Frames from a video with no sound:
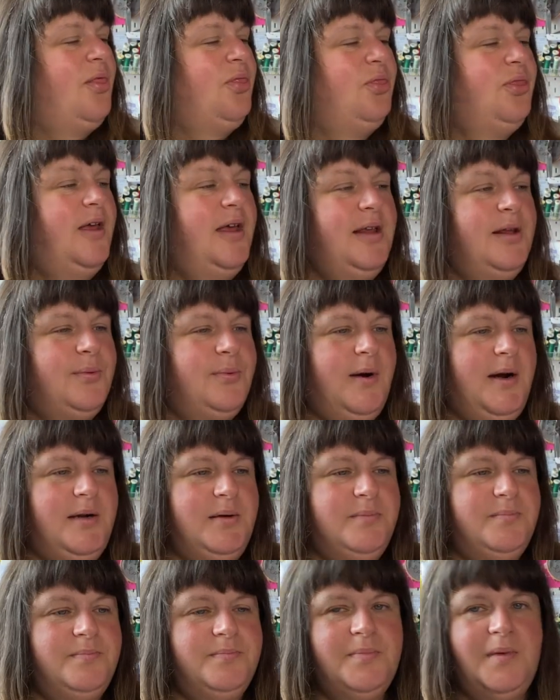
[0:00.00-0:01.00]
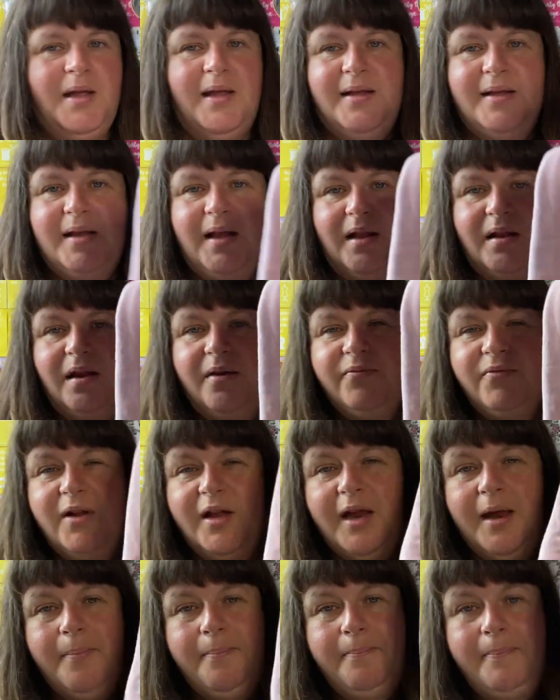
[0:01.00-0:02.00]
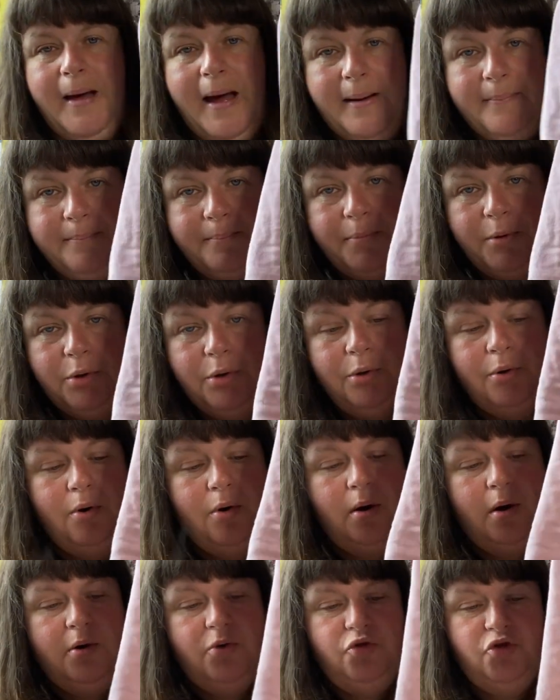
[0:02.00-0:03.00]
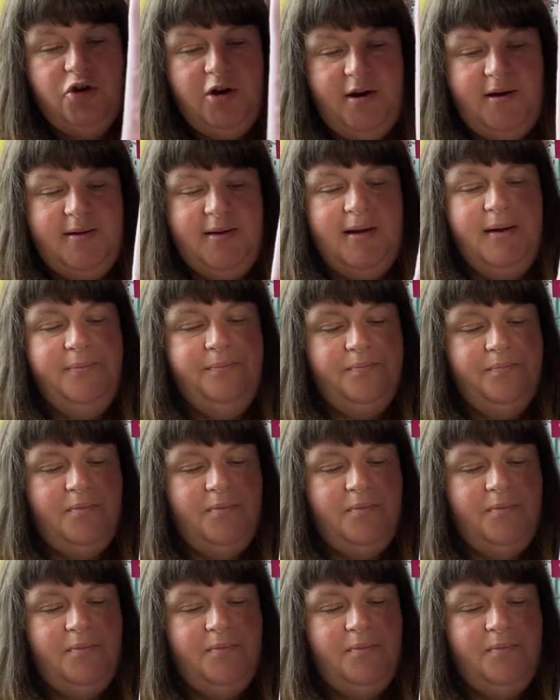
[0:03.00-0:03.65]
This one is a lovely bamboo jersey.